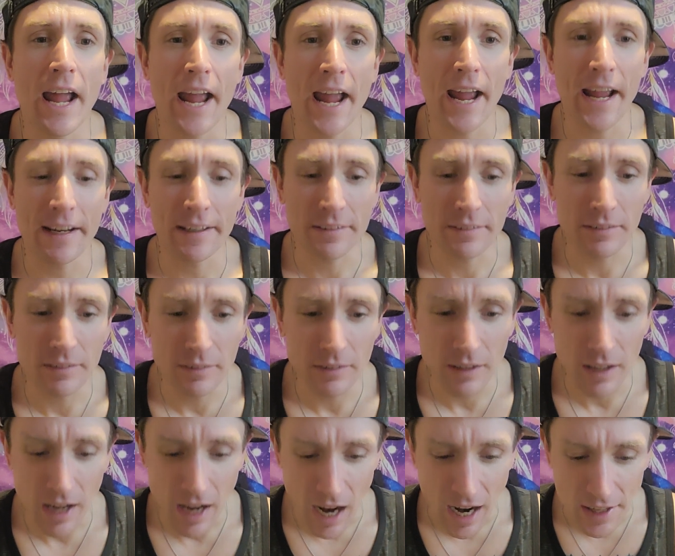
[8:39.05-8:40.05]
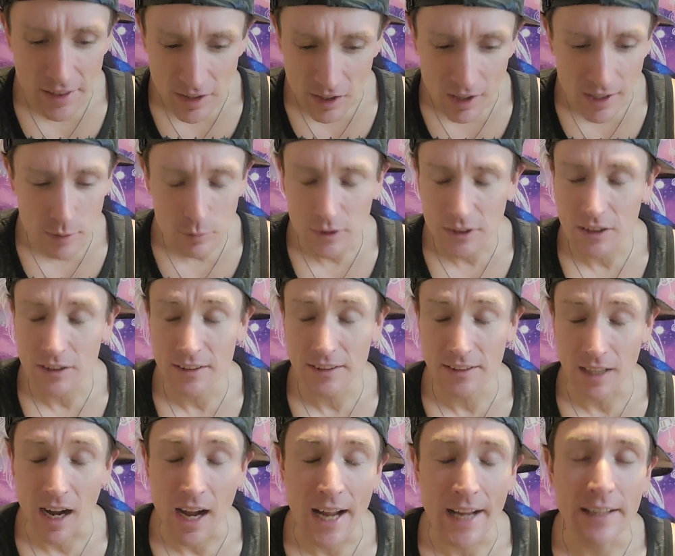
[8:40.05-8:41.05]
I thought I was gonna
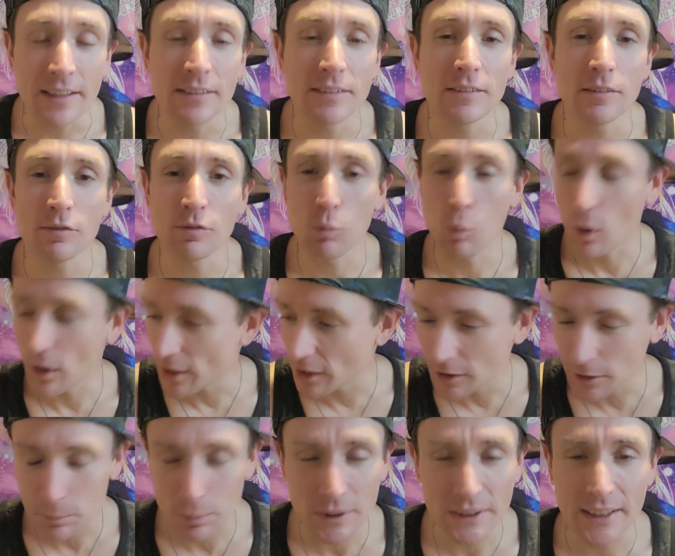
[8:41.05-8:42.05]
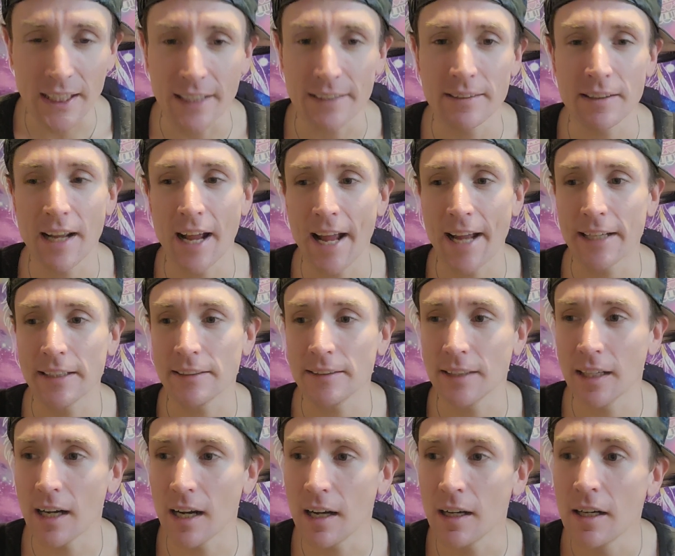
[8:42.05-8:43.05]
die 100%. And
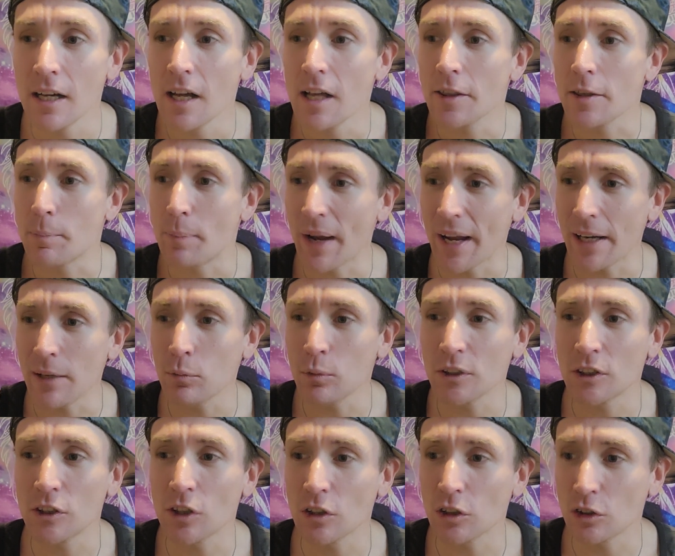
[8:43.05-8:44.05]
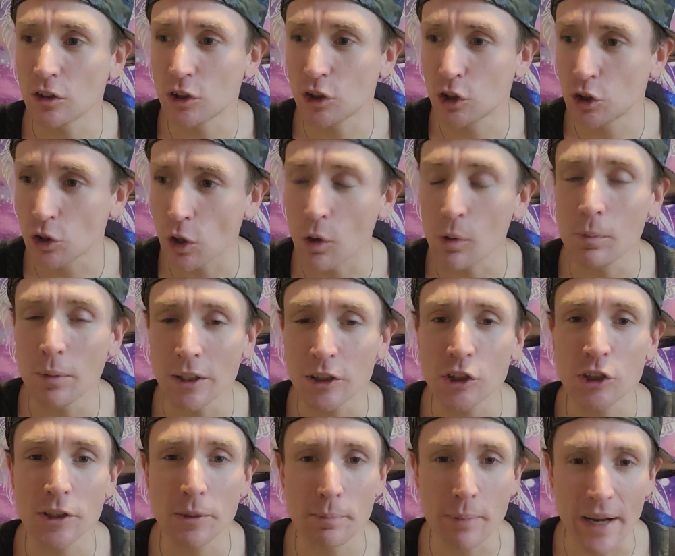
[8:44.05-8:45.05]
the pain was so
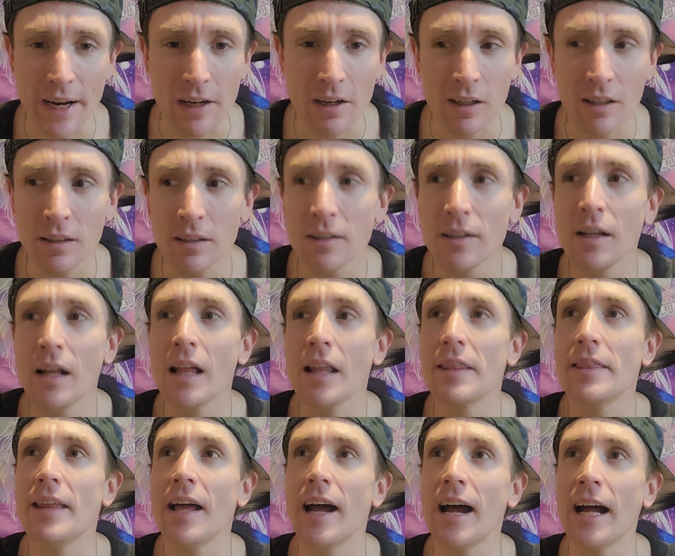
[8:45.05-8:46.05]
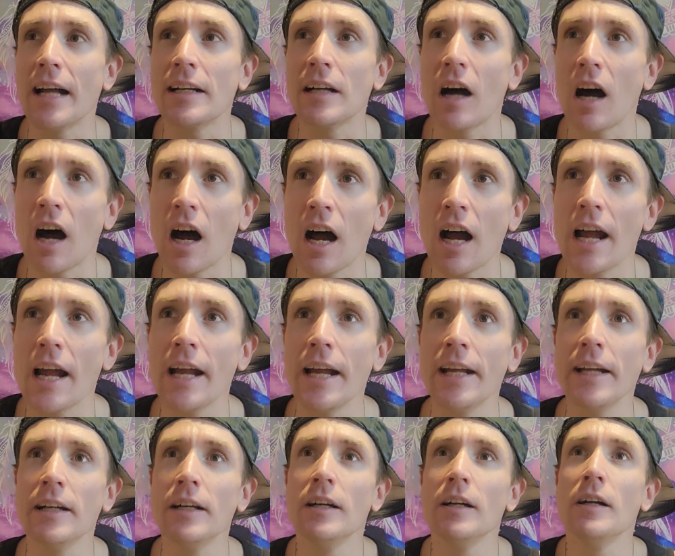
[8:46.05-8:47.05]
much to bear that
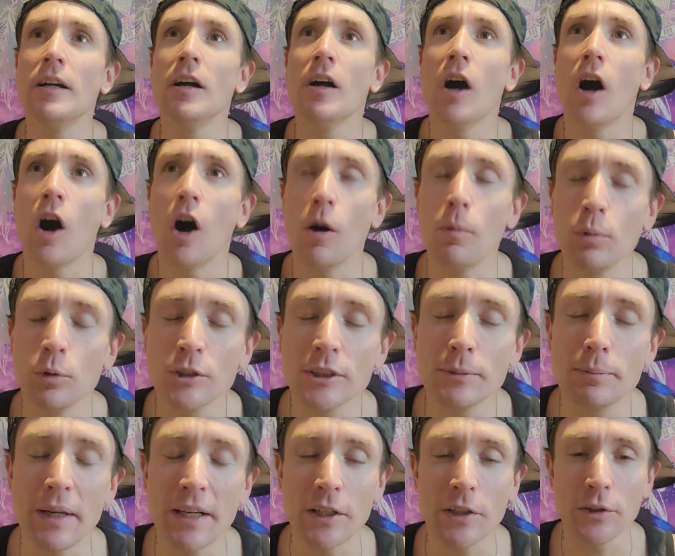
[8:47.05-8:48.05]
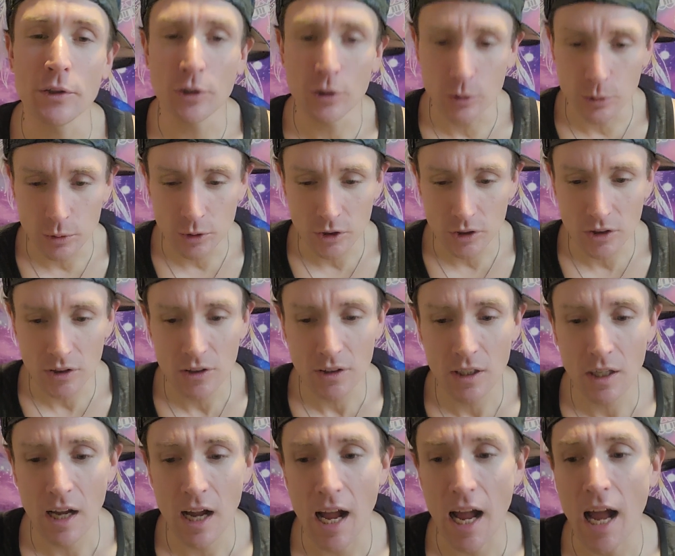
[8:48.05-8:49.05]
I almost made a noose
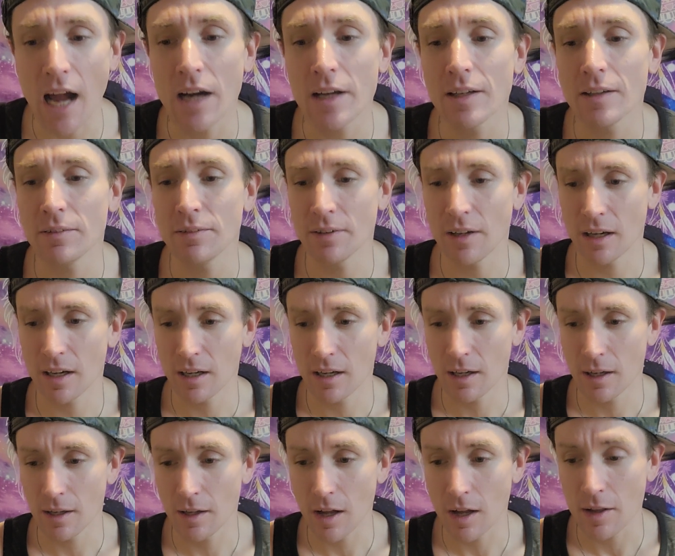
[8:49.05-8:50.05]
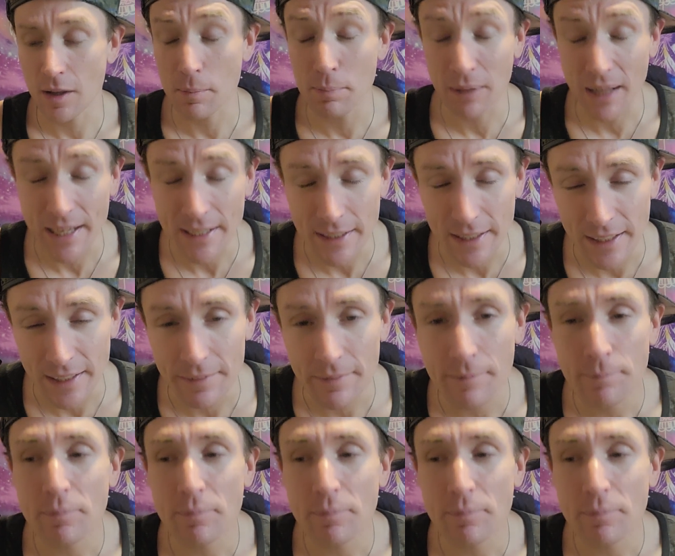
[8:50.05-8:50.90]
out of a blanket,